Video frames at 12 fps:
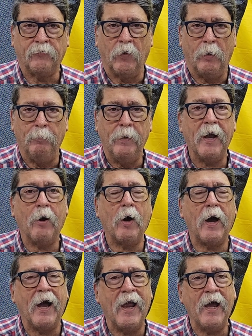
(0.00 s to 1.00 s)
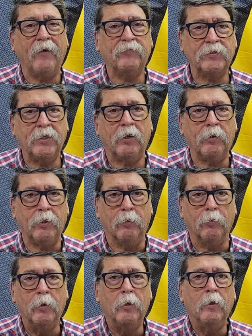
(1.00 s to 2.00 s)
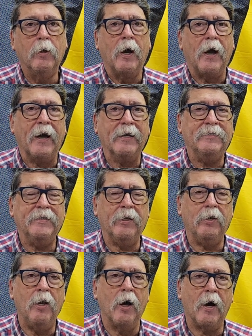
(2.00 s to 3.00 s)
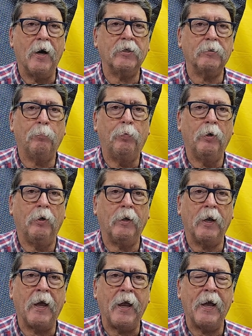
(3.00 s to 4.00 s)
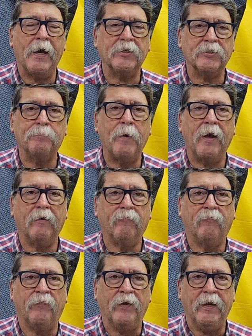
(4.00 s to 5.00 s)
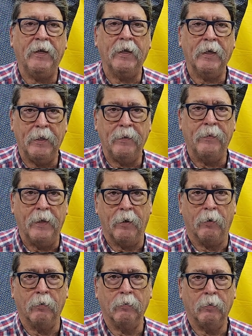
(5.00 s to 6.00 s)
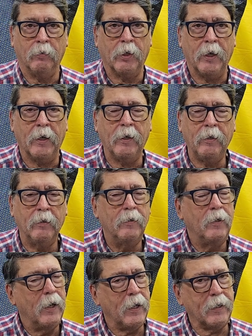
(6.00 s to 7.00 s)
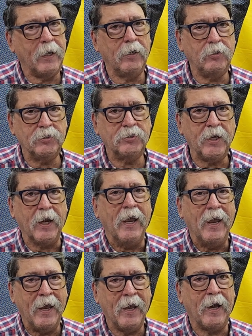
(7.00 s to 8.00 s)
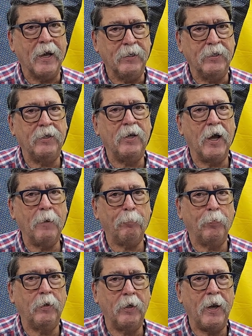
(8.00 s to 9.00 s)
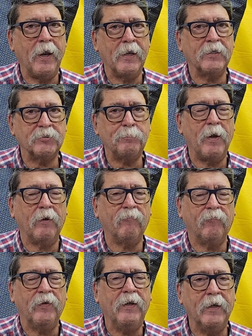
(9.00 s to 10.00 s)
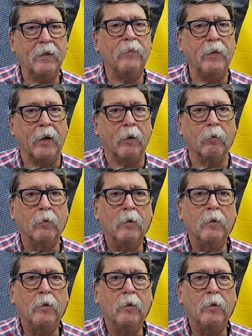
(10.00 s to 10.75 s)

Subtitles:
from. Now, I have to tell you, I did not put a hazmat fee in there, okay? I got to just say, I did not put a hazmat fee in there